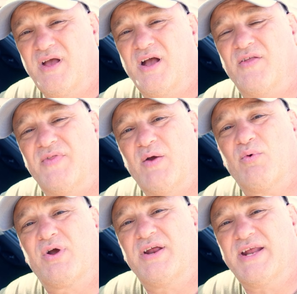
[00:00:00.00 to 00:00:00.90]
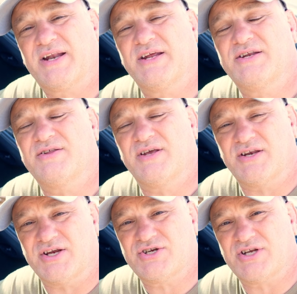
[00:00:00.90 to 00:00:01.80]
And they were connected to the
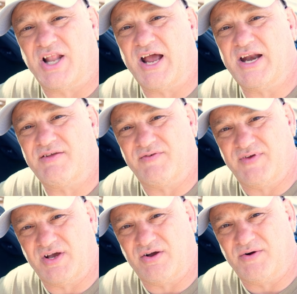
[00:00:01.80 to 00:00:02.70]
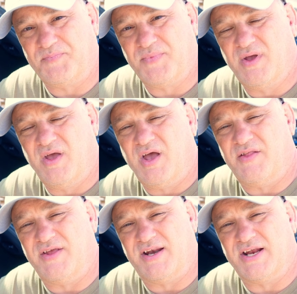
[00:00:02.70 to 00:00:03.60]
ignition line of the vehicle.
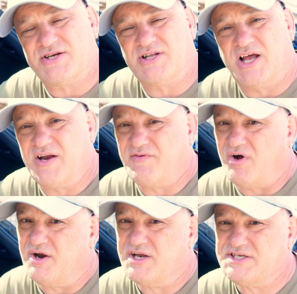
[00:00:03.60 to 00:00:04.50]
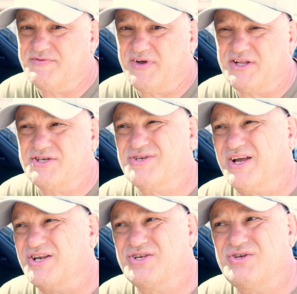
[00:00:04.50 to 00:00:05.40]
And the ignition line of a Honda Civic, and this is like
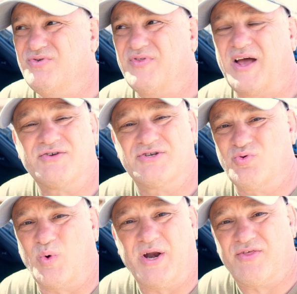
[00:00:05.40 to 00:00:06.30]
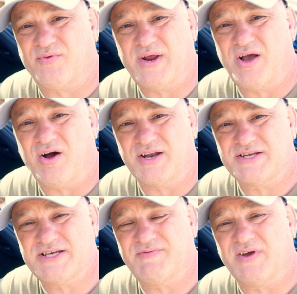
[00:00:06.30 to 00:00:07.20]
a 2023 Honda
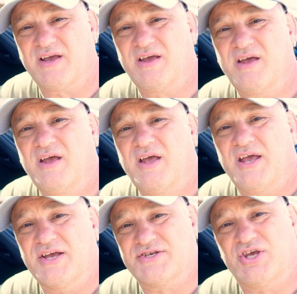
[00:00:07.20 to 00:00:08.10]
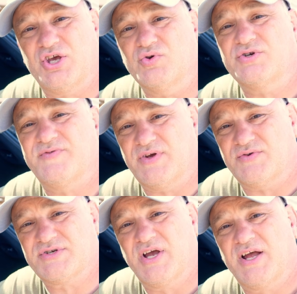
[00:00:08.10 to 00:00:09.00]
Civic, is a huge
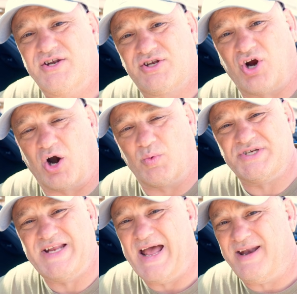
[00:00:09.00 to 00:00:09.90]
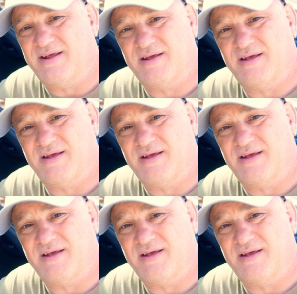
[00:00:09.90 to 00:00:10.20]
fuse. The car was dead.